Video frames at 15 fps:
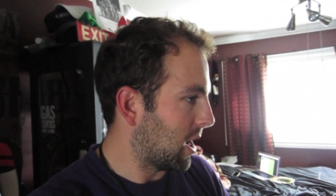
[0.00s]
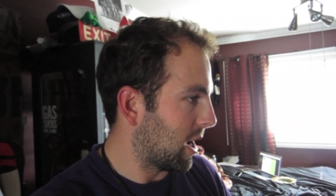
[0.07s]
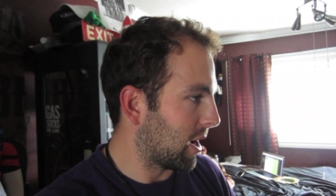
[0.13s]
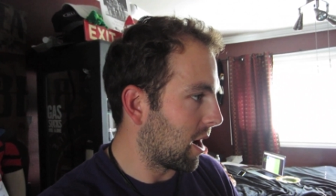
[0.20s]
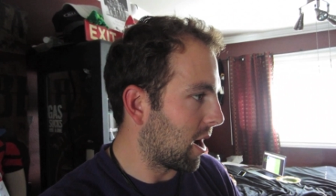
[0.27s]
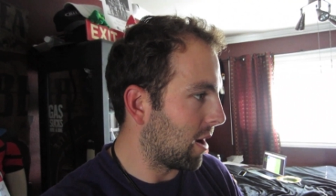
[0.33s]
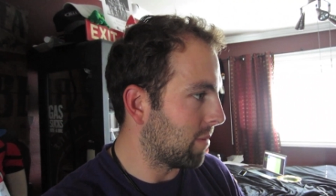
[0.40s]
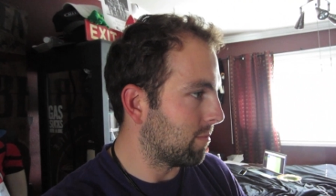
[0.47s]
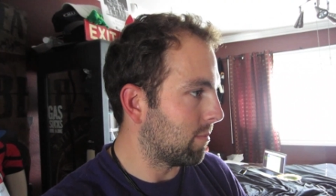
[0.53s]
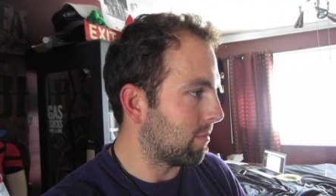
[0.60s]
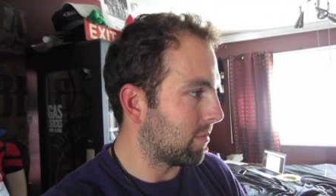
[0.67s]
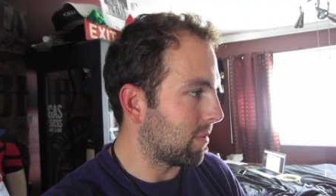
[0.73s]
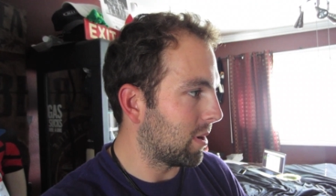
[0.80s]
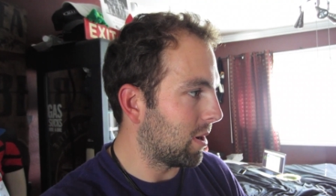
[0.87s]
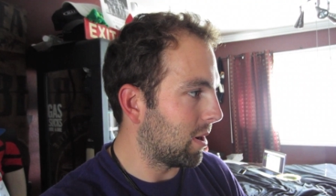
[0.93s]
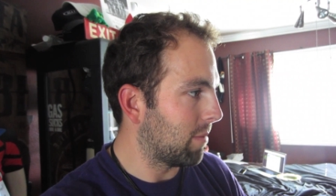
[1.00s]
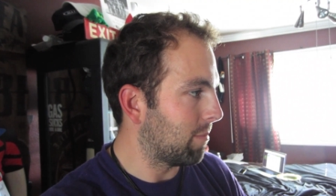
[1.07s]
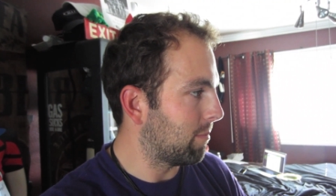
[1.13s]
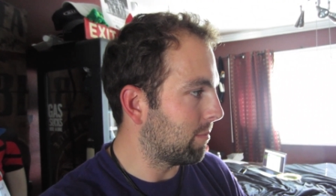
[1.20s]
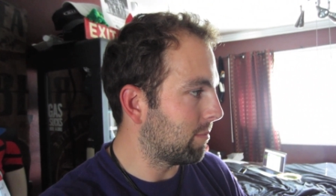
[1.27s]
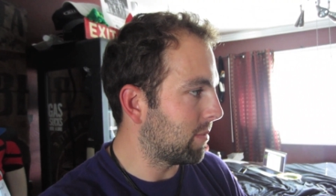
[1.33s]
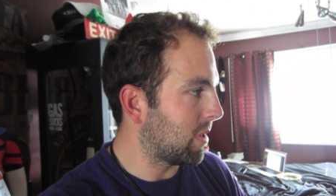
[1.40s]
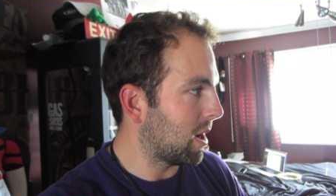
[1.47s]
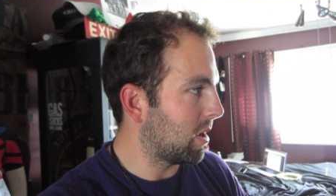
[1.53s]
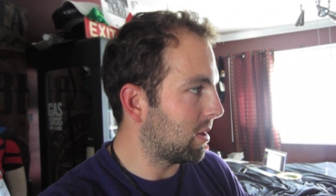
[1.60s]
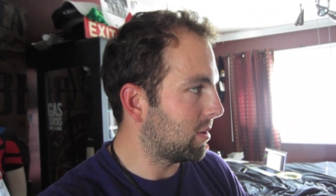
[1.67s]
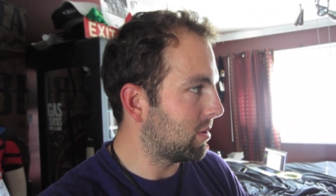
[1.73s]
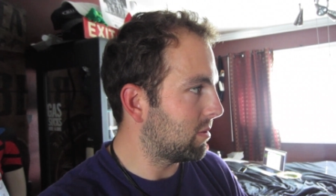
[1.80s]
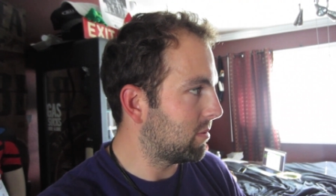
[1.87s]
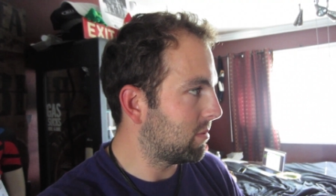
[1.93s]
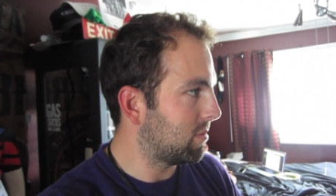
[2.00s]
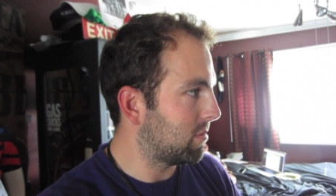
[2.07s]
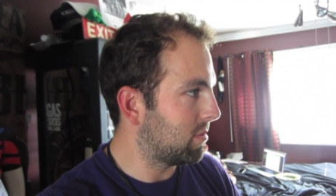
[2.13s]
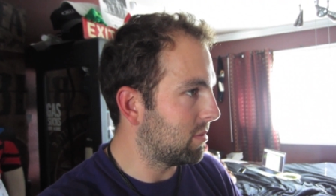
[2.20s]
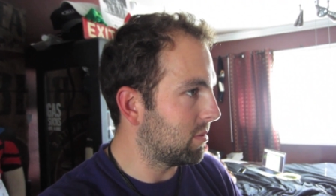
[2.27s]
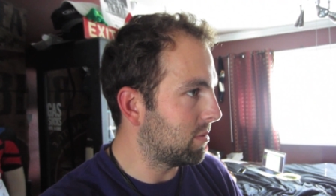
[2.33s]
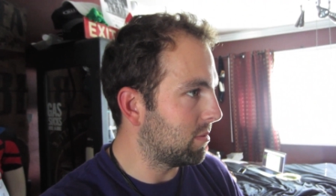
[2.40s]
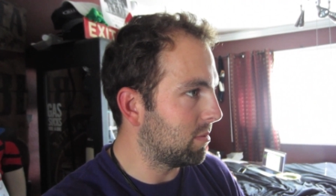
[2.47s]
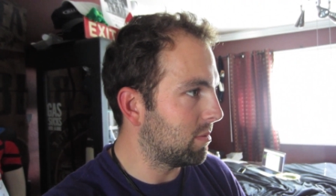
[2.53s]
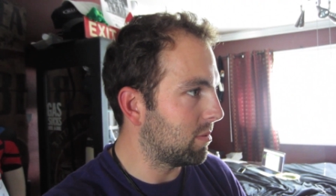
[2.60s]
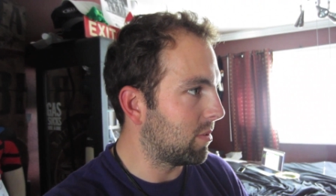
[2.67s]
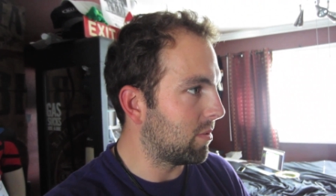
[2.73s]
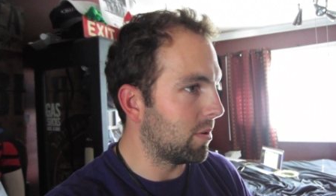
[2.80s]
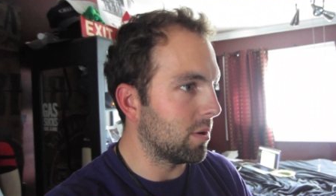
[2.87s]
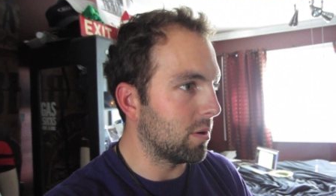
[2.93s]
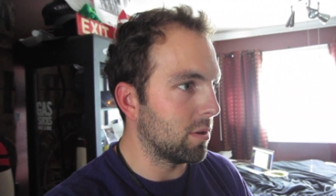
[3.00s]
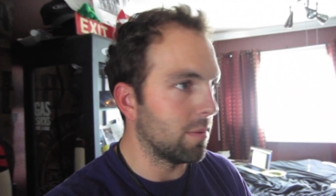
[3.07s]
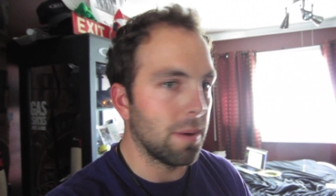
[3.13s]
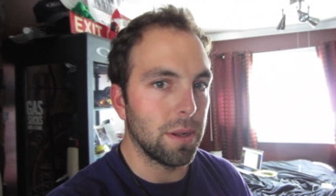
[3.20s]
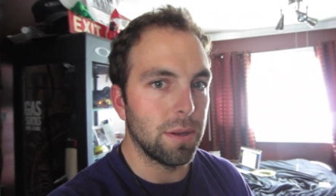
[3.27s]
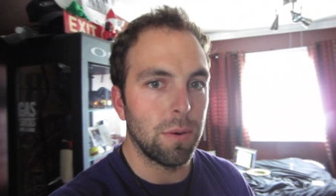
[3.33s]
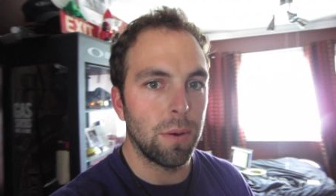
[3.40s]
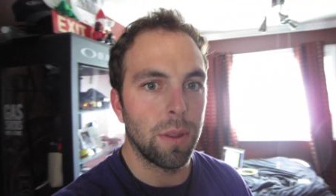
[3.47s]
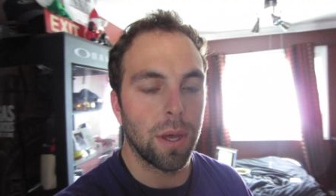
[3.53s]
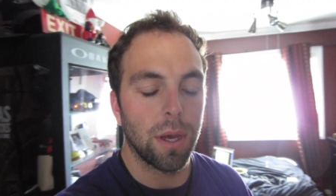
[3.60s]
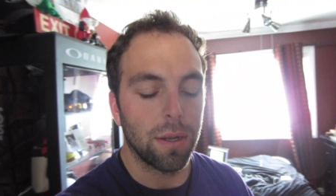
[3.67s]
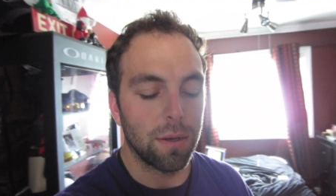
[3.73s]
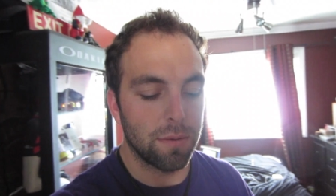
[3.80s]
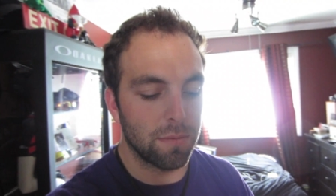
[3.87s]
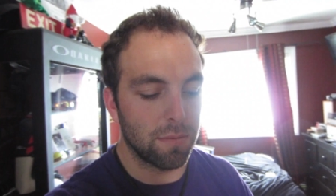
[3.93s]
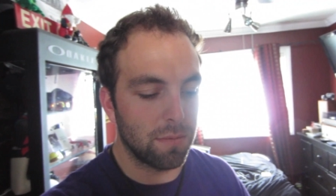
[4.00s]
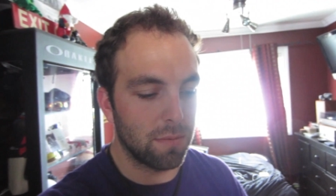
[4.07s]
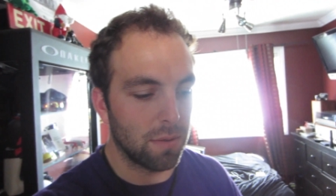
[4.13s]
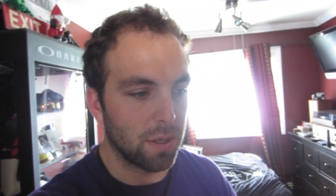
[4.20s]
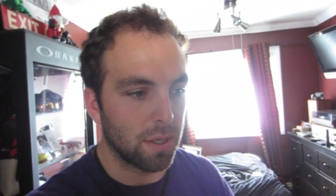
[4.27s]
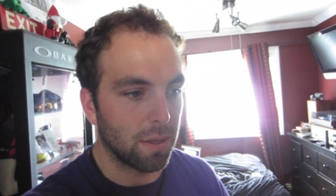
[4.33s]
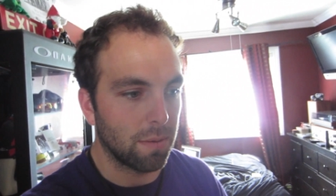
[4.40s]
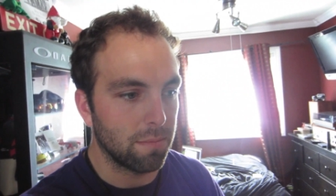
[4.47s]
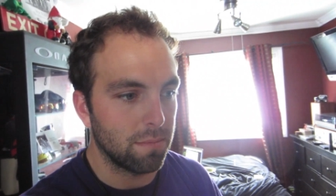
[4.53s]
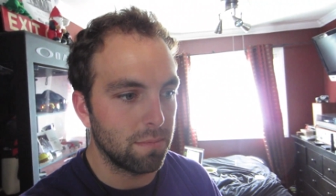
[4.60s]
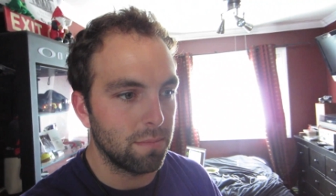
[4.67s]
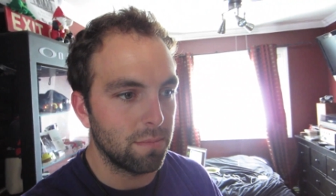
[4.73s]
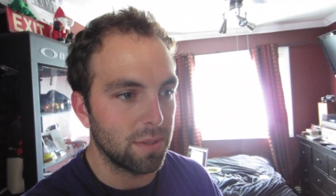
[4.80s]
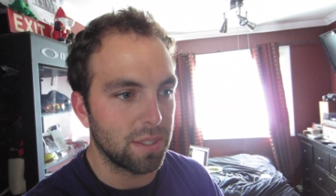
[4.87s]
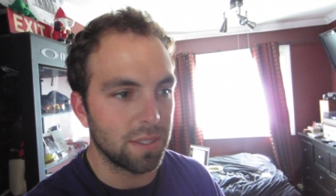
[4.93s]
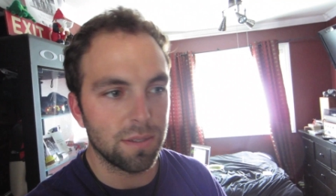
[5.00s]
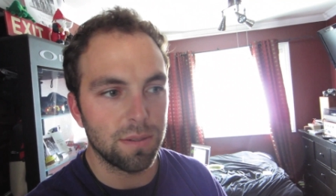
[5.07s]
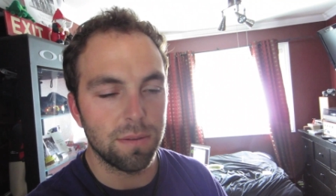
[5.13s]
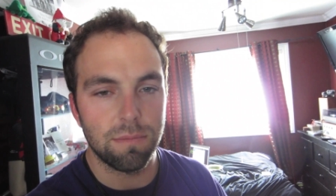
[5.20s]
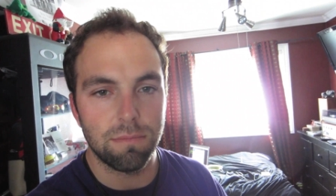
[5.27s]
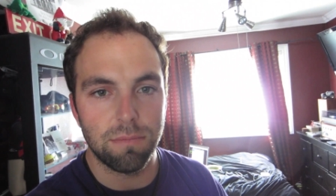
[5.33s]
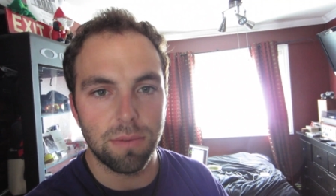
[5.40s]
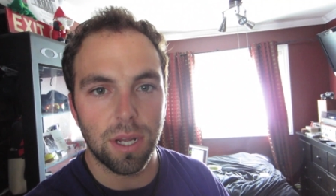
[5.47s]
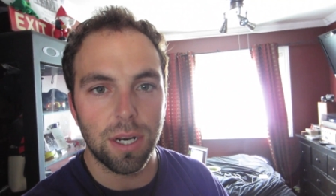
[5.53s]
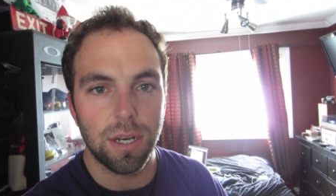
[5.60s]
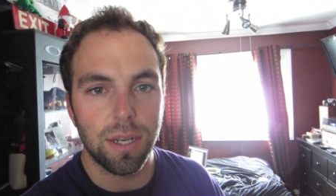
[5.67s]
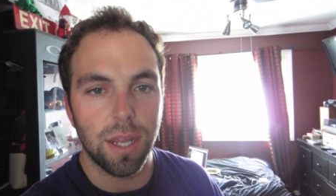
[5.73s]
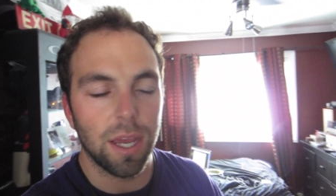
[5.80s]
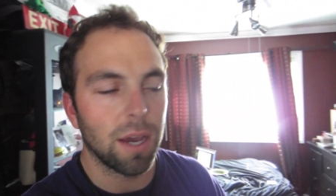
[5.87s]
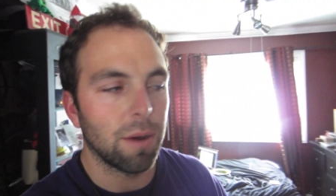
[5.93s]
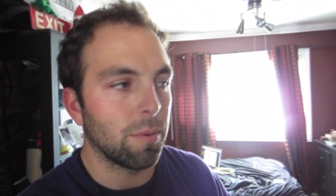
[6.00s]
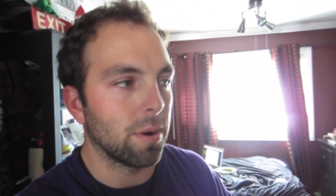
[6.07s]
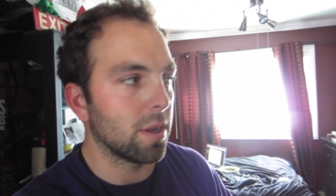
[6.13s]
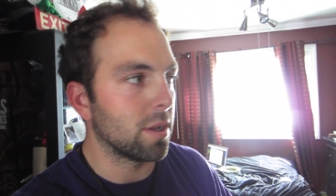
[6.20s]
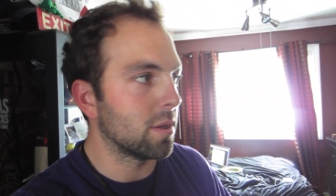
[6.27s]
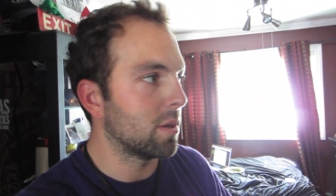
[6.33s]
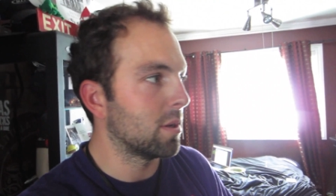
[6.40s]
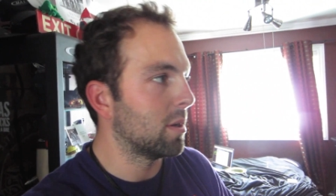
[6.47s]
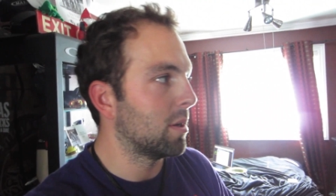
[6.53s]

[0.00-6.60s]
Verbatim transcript: I'm not too thrilled about doing that. It's not a day I want to